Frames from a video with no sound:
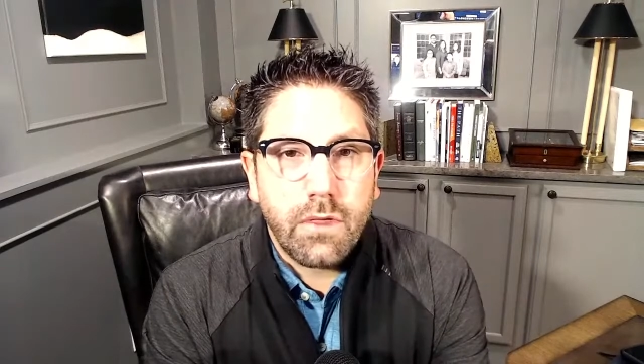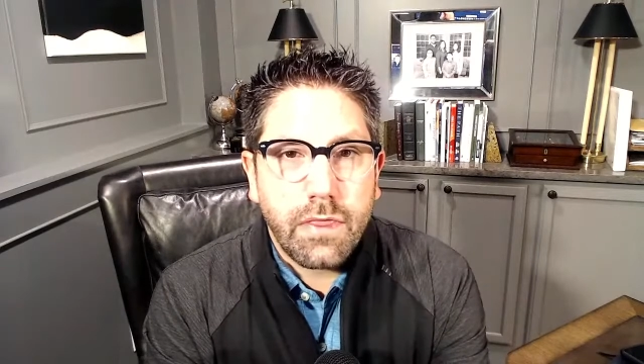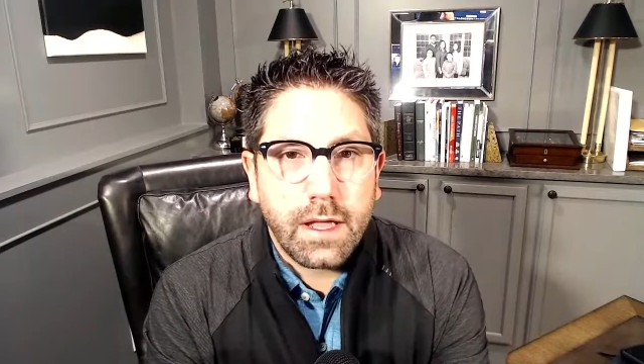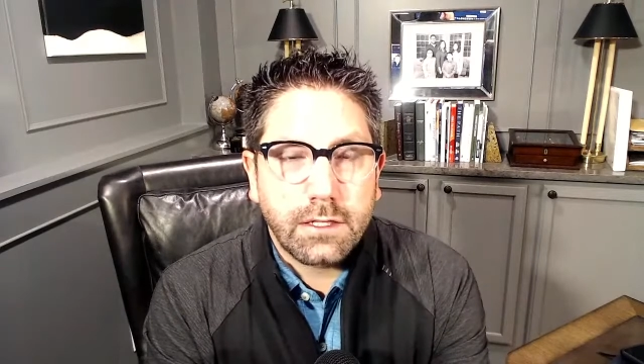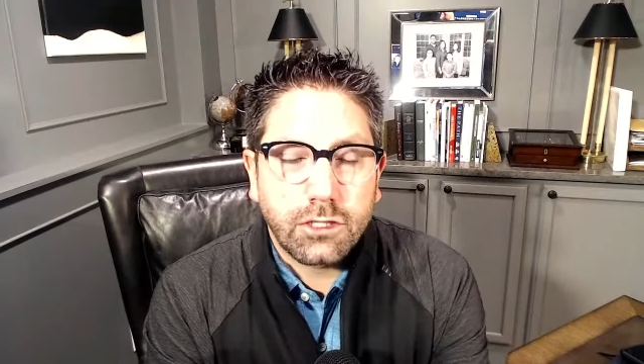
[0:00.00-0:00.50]

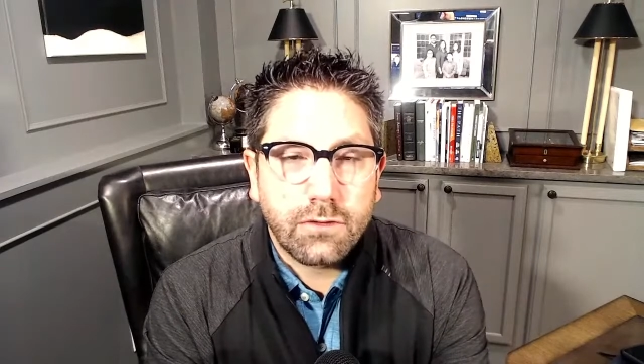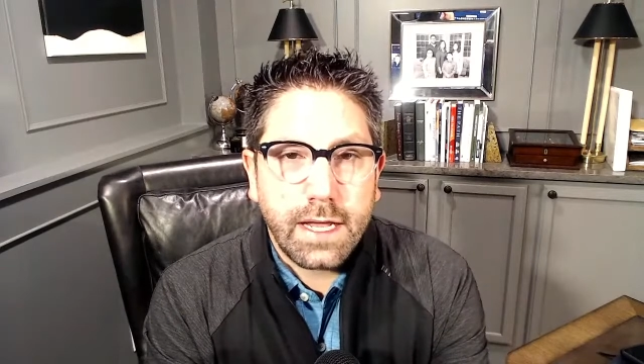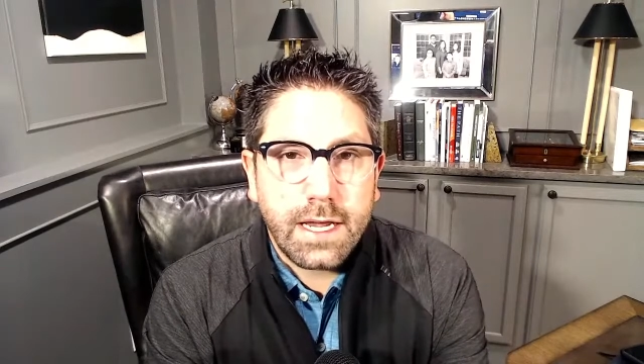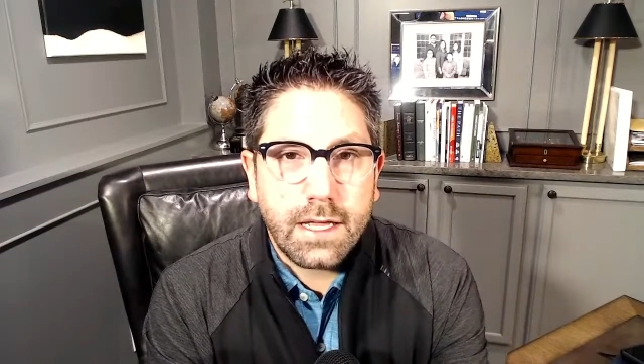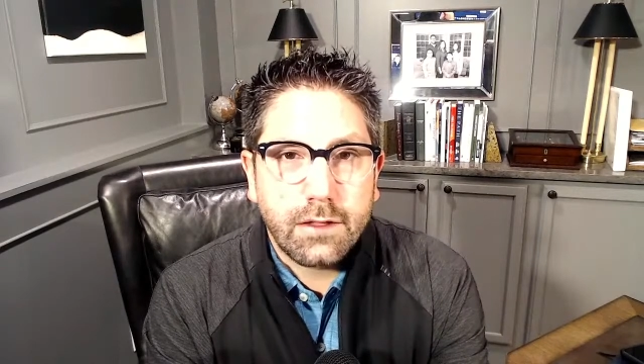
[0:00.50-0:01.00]
think
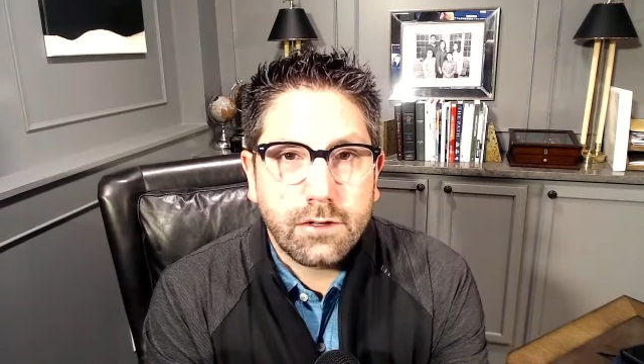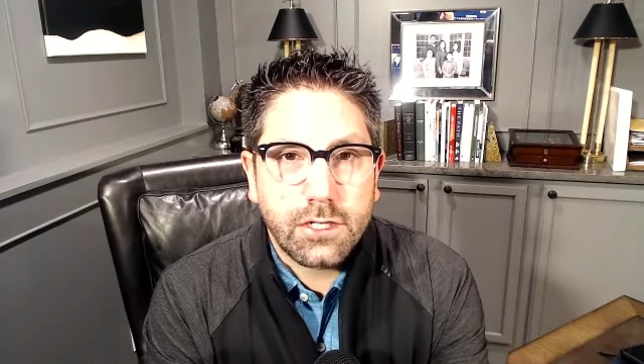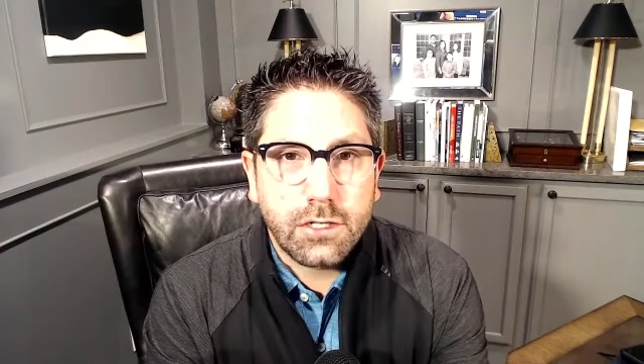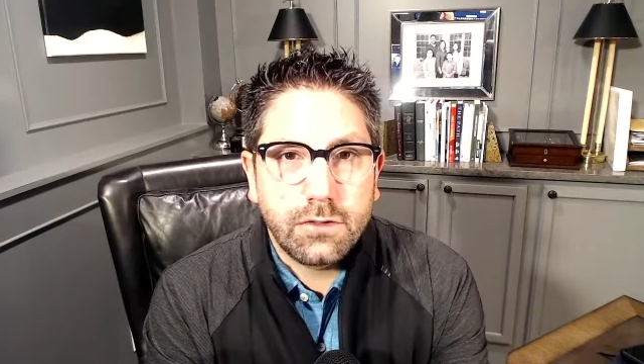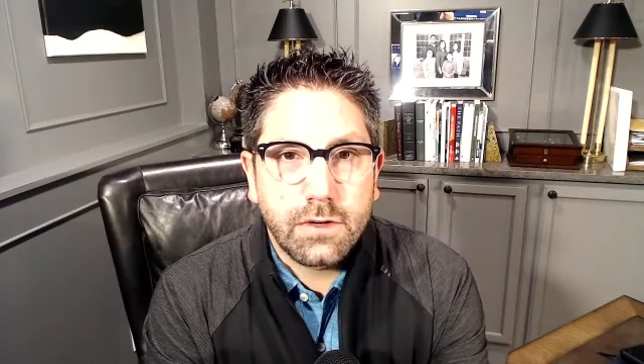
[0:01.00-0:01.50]
training their
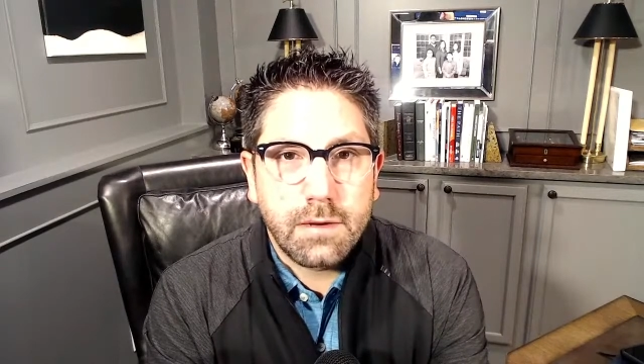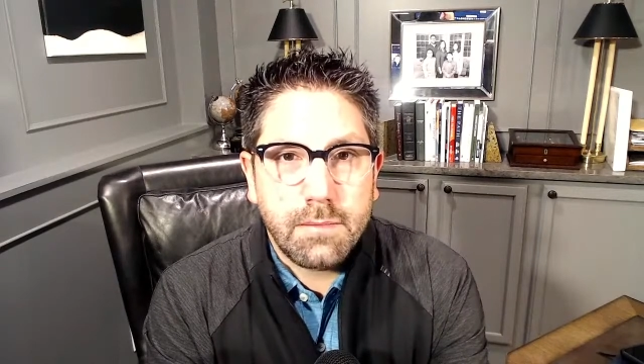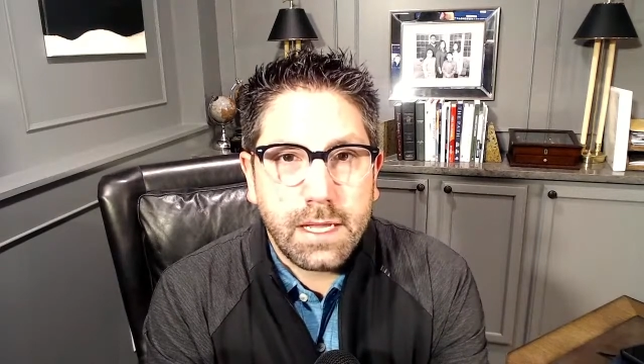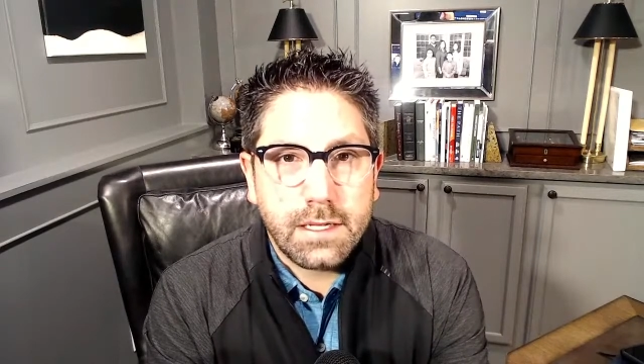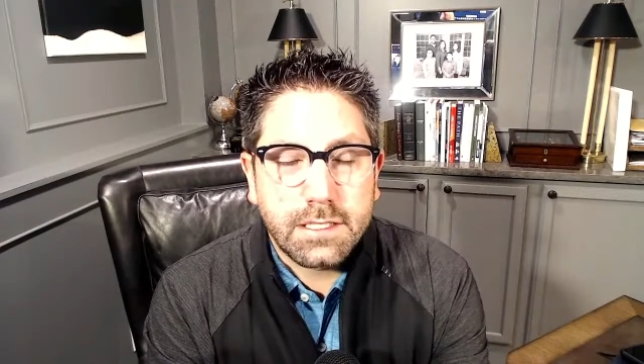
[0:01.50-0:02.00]
children
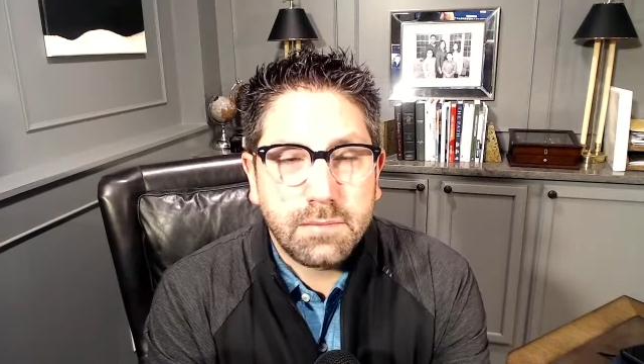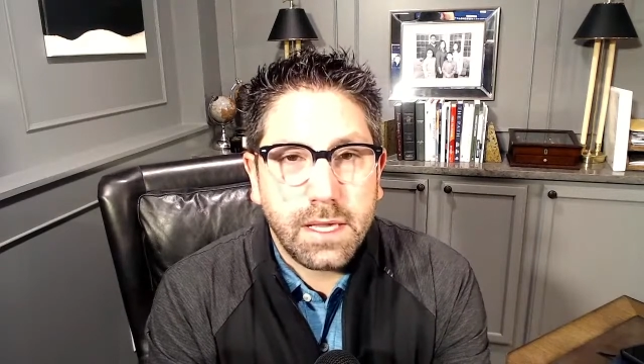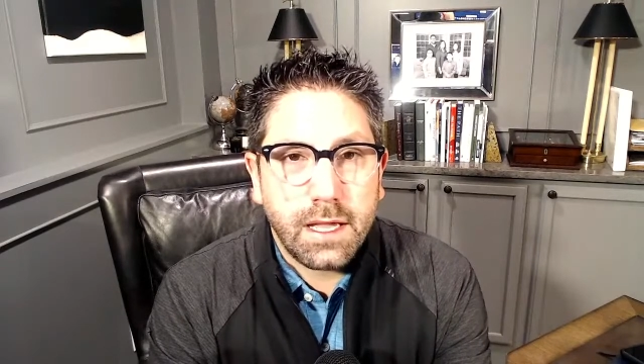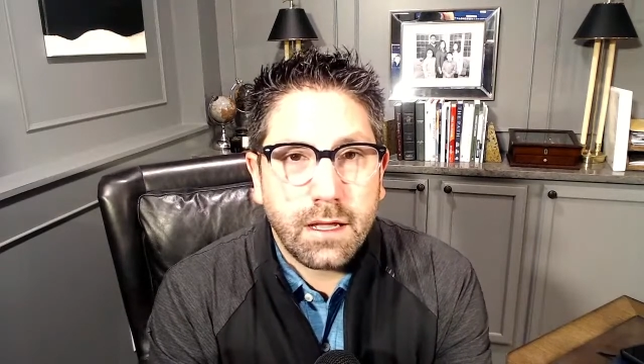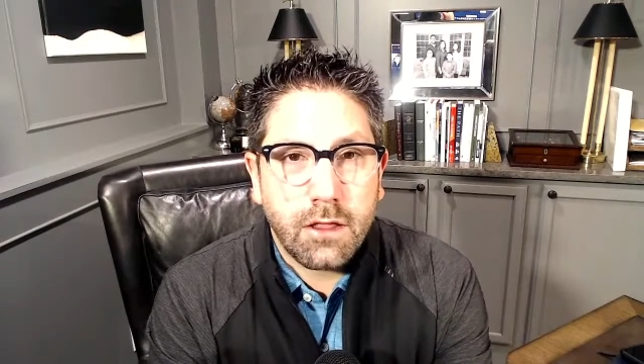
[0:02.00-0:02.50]
means
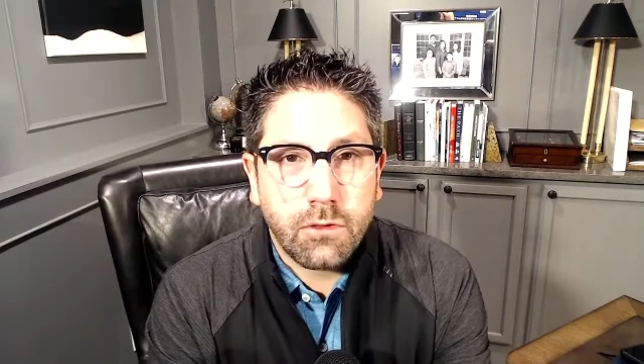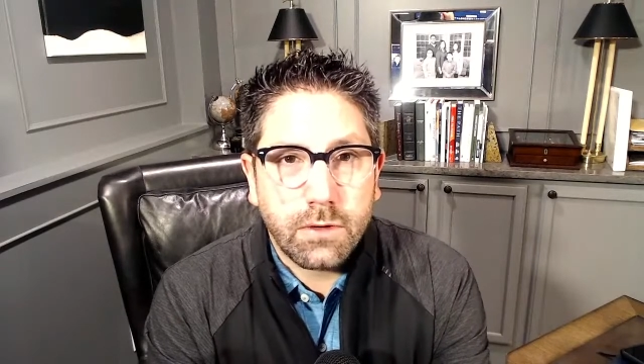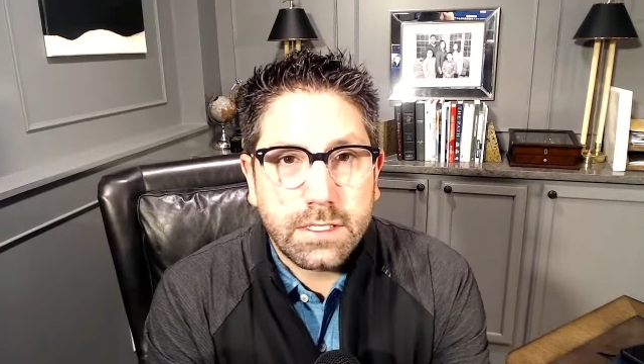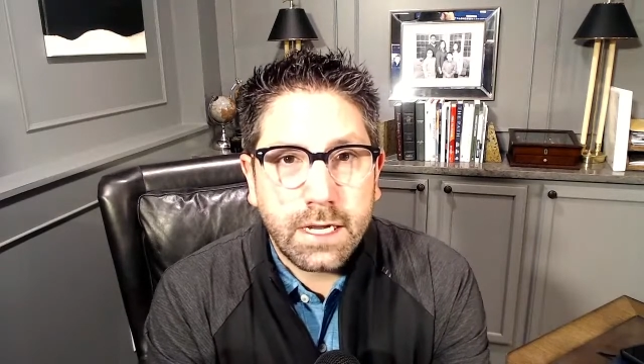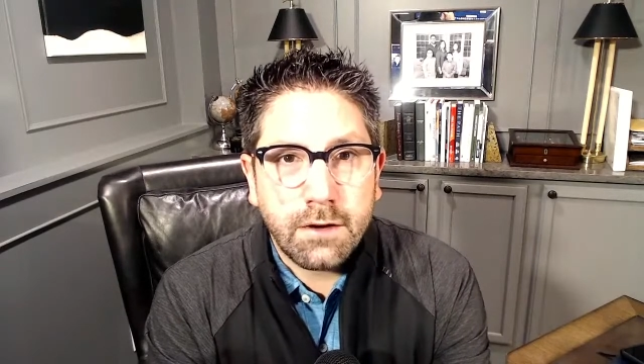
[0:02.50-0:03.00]
being
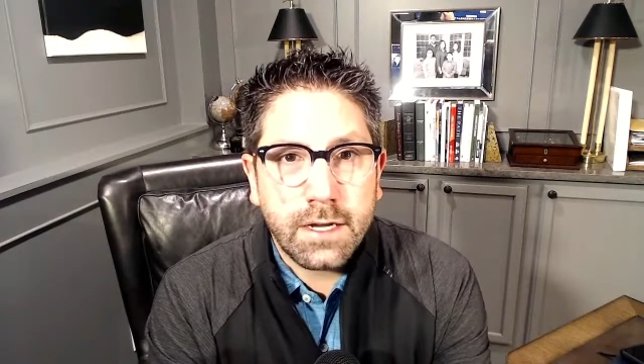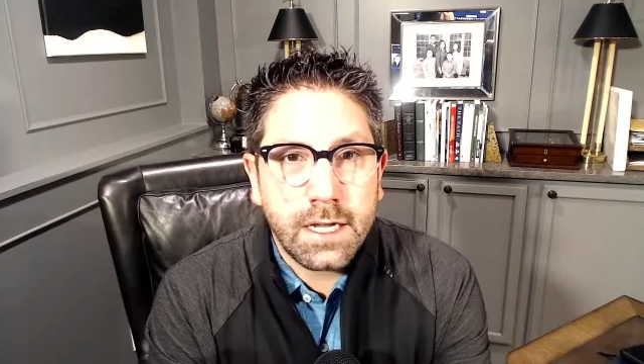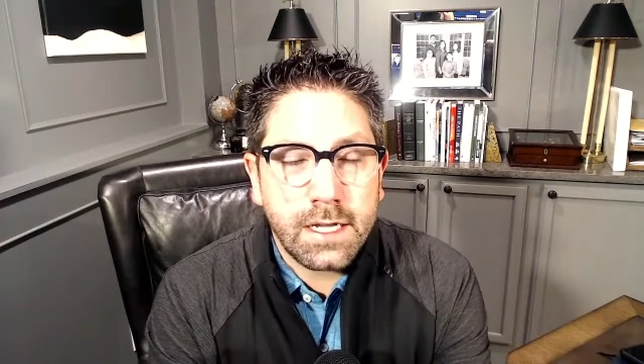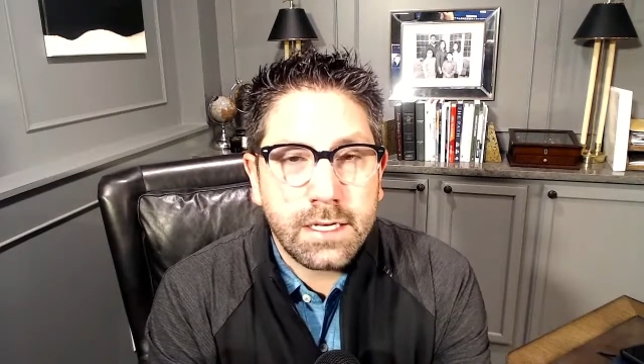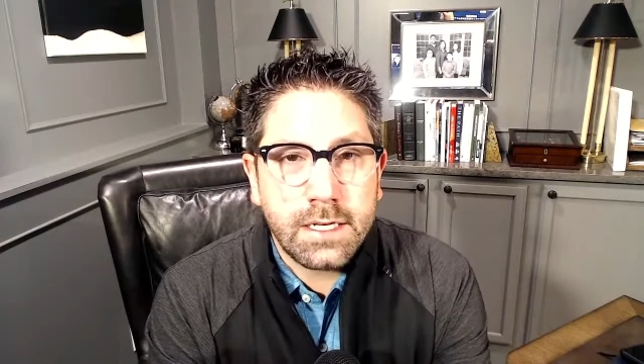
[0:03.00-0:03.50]

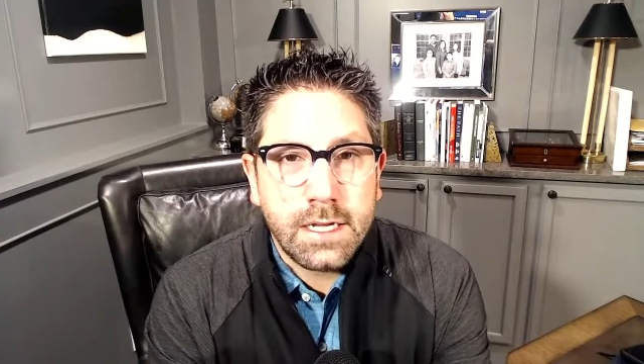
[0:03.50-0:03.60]
authoritarian,